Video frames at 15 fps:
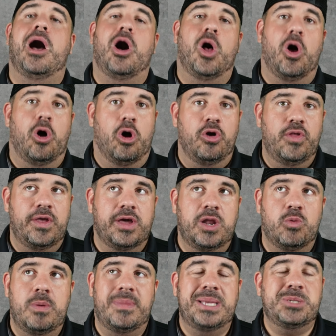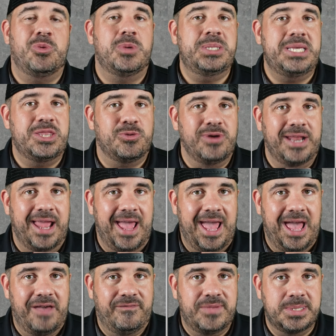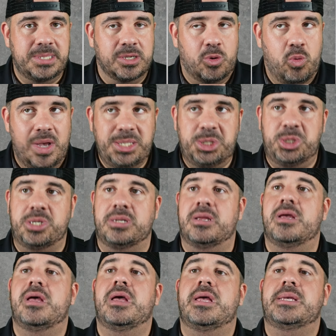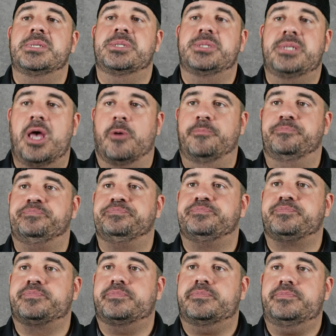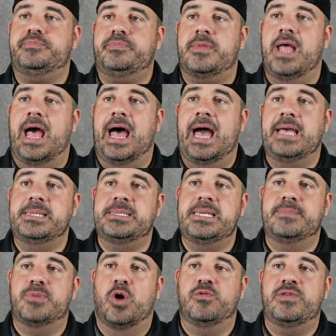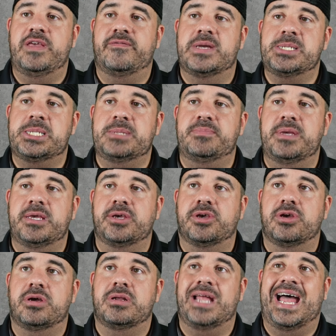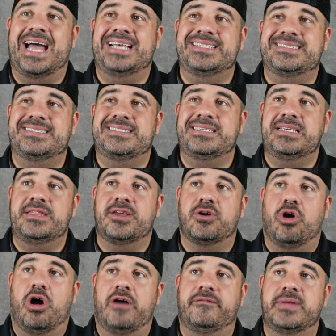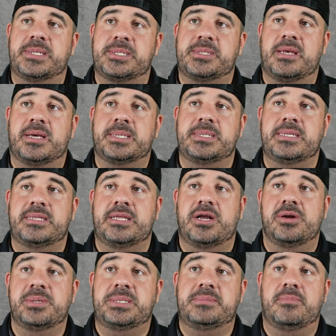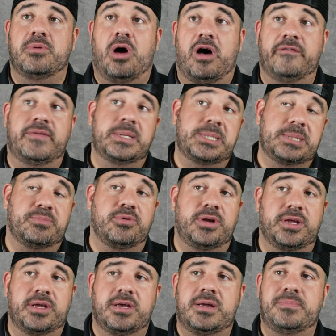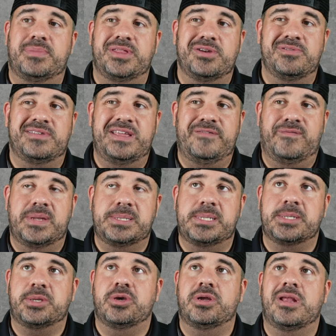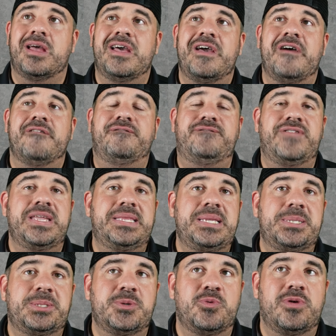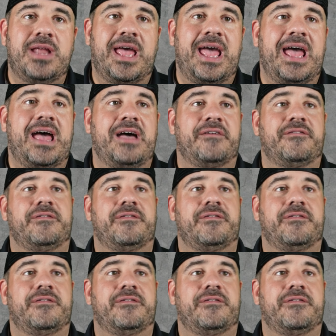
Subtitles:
Are they going to win by 23.5 is the question. So I see both defenses being good. I see their offense sucks and their offense is pretty good, but their defense is good. 52.5.